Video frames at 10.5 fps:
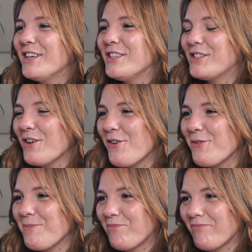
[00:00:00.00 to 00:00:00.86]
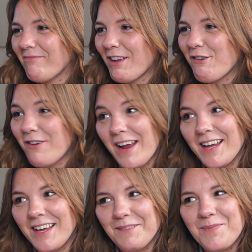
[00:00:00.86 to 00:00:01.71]
So,
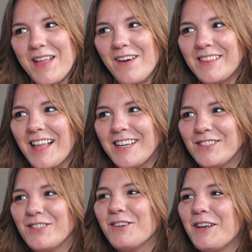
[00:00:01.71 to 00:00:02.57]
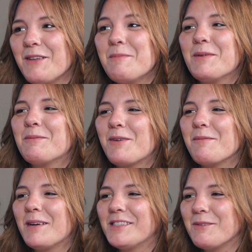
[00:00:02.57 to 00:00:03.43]
Craig, I would like to know a little bit more
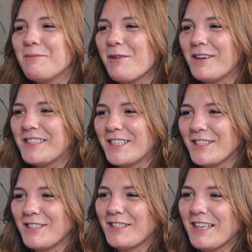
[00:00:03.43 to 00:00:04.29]
about your project.